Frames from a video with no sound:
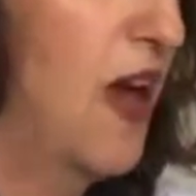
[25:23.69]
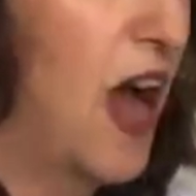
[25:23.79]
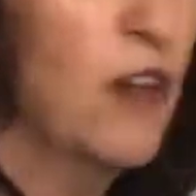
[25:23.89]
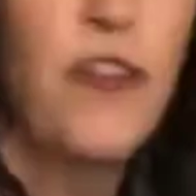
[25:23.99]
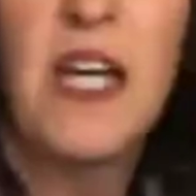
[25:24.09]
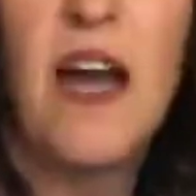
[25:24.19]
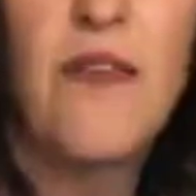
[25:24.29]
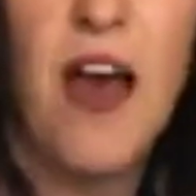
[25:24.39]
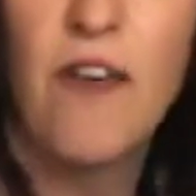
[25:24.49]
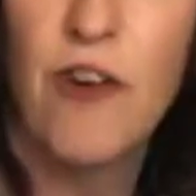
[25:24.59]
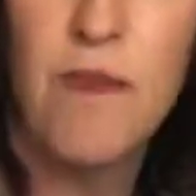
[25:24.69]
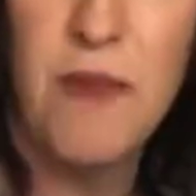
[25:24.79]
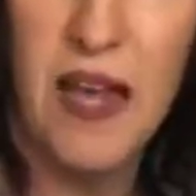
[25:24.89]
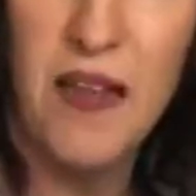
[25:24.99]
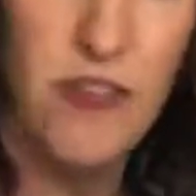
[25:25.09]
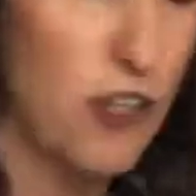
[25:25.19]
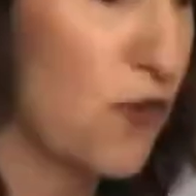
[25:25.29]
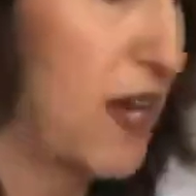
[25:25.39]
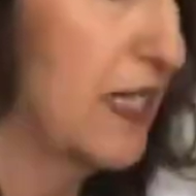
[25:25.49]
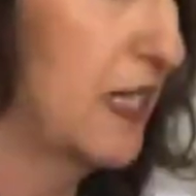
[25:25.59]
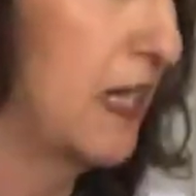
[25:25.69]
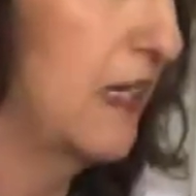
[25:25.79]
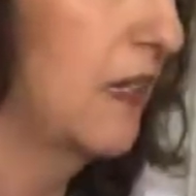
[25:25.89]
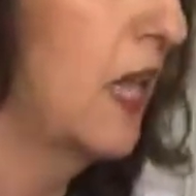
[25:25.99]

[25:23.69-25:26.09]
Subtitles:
I don't think I've ever made the dressing,